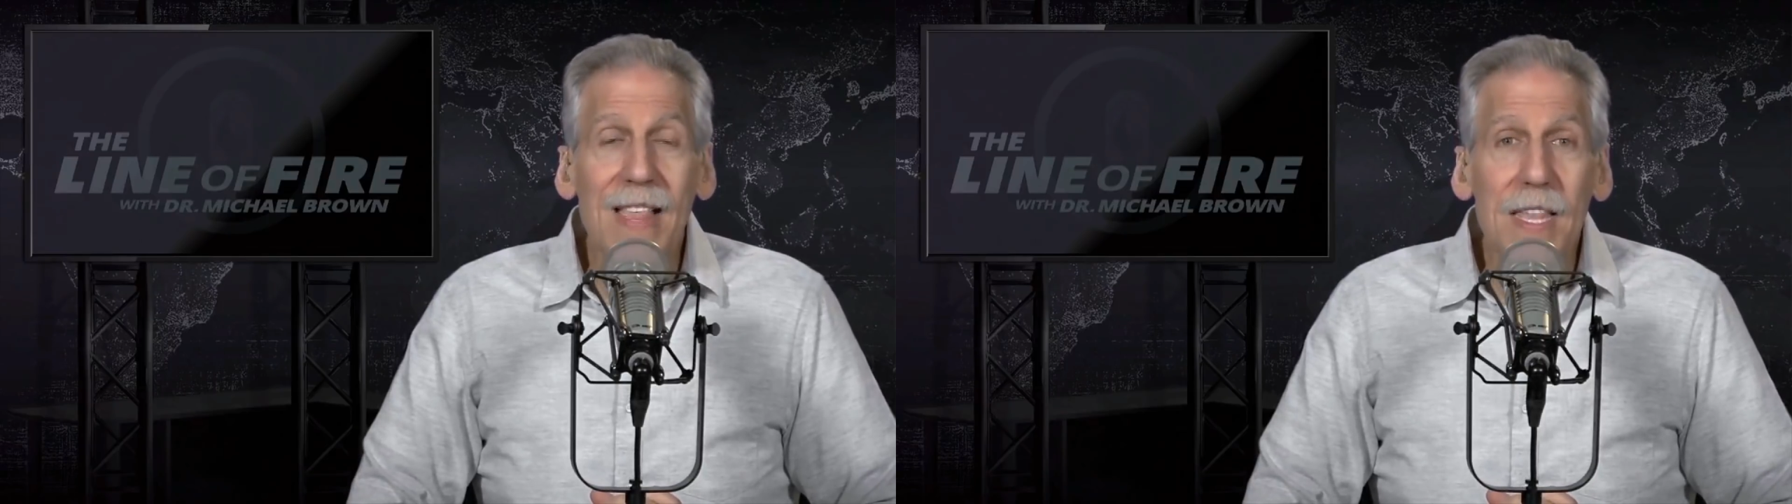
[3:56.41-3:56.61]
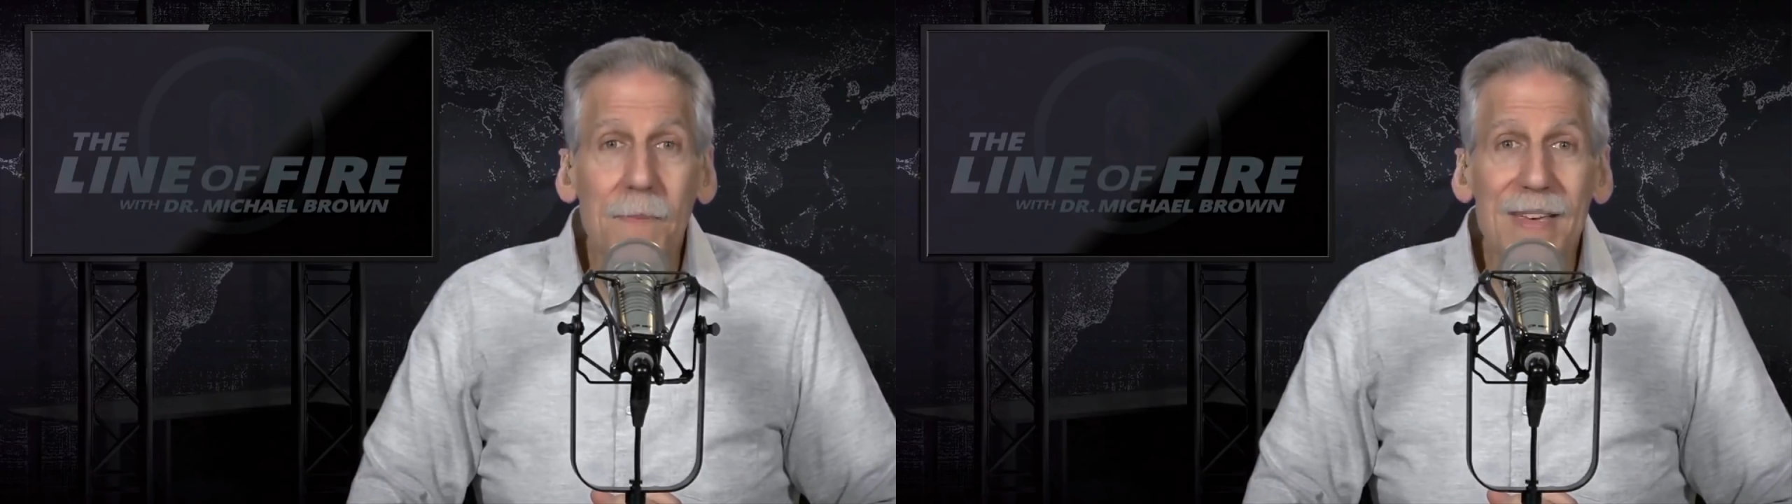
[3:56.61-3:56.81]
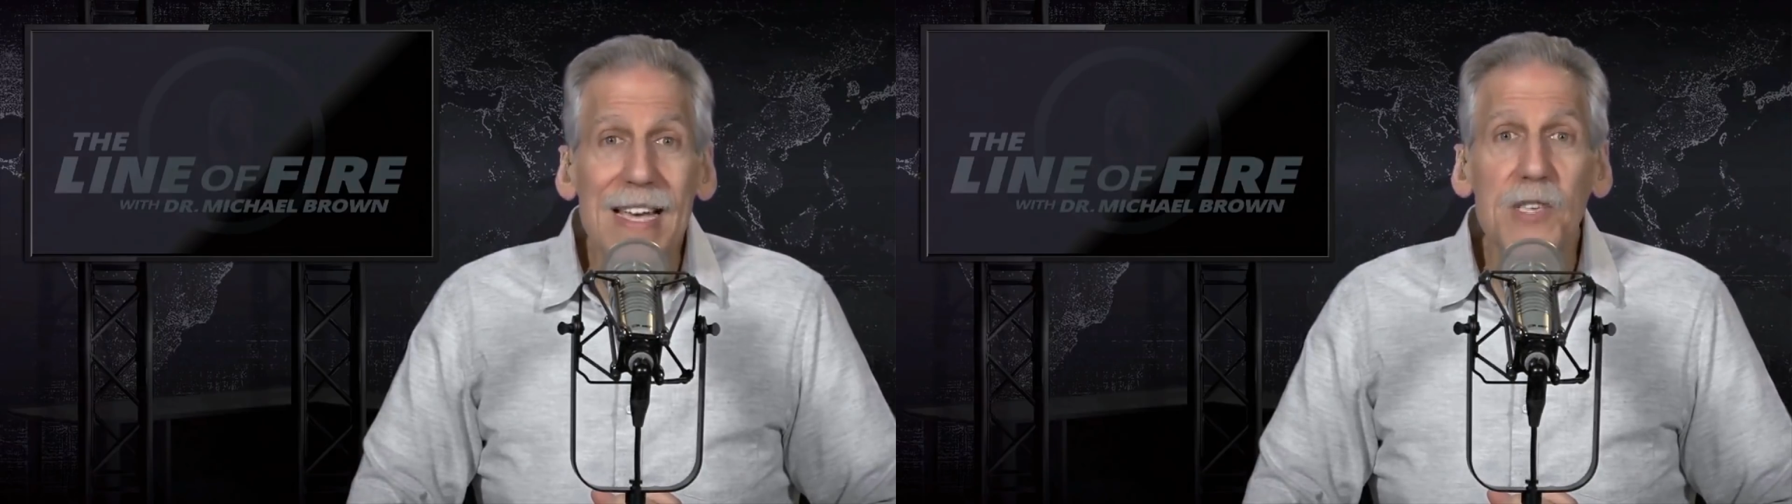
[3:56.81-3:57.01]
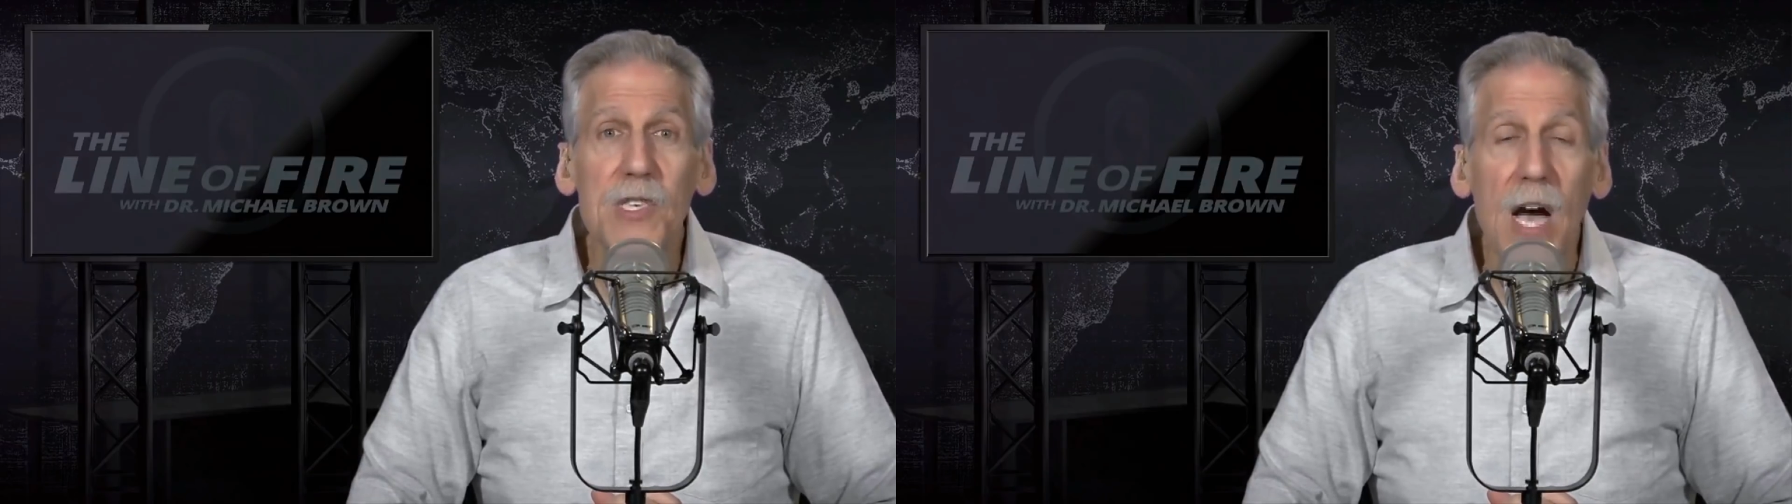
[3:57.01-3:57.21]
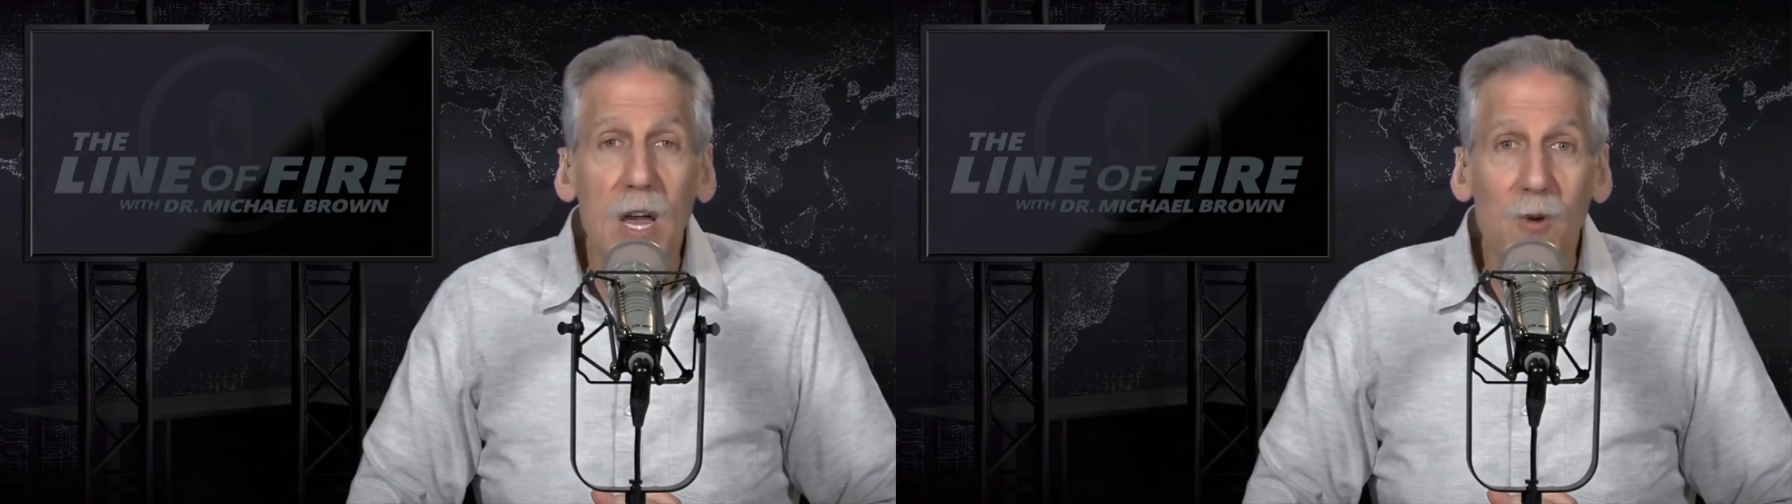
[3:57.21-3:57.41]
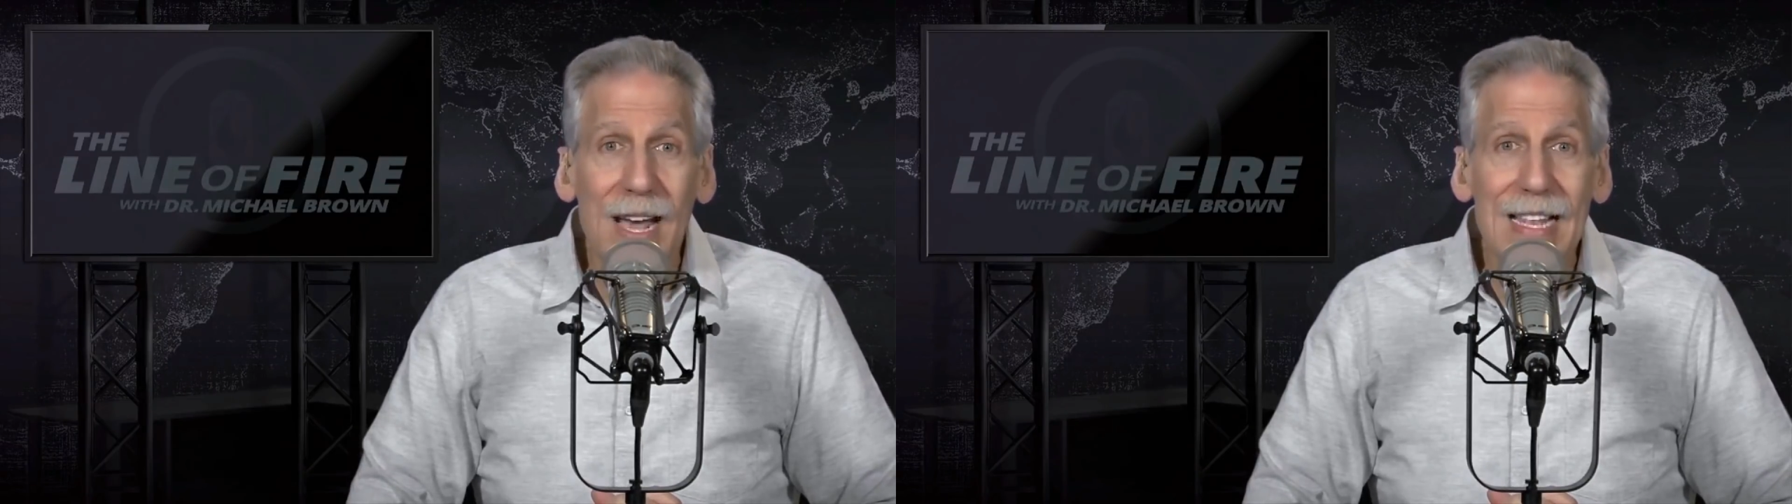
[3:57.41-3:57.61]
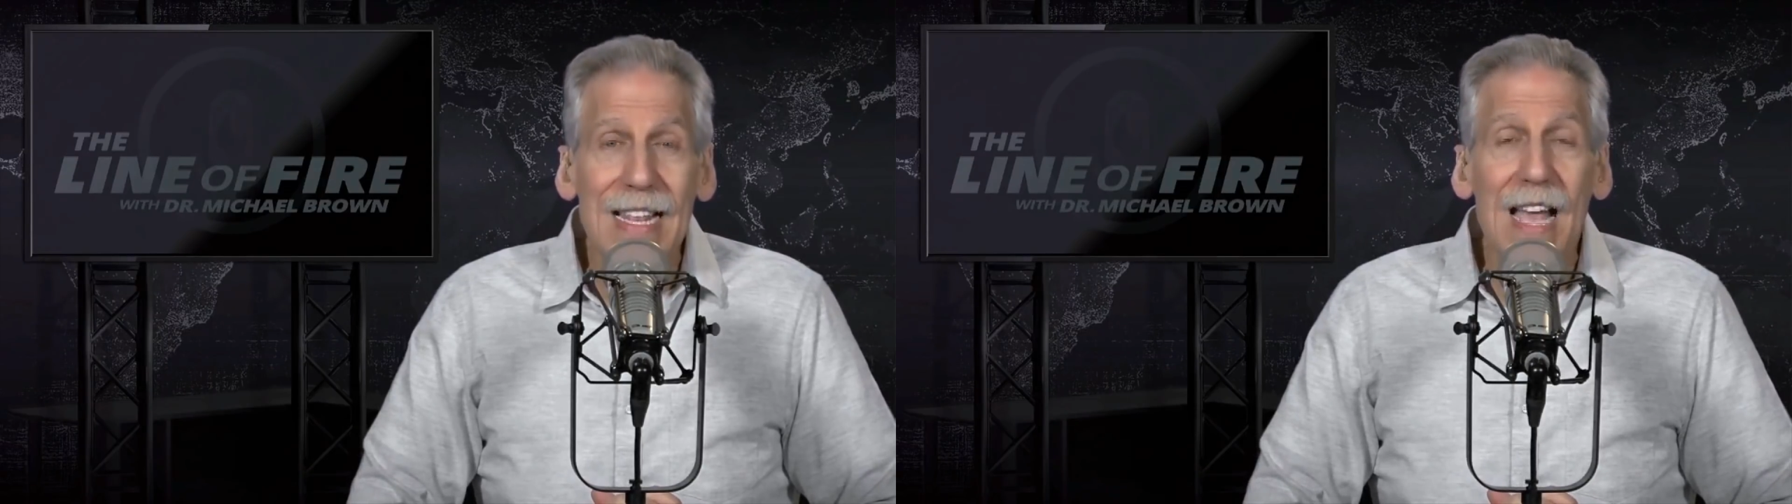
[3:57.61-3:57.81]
let him be exonerated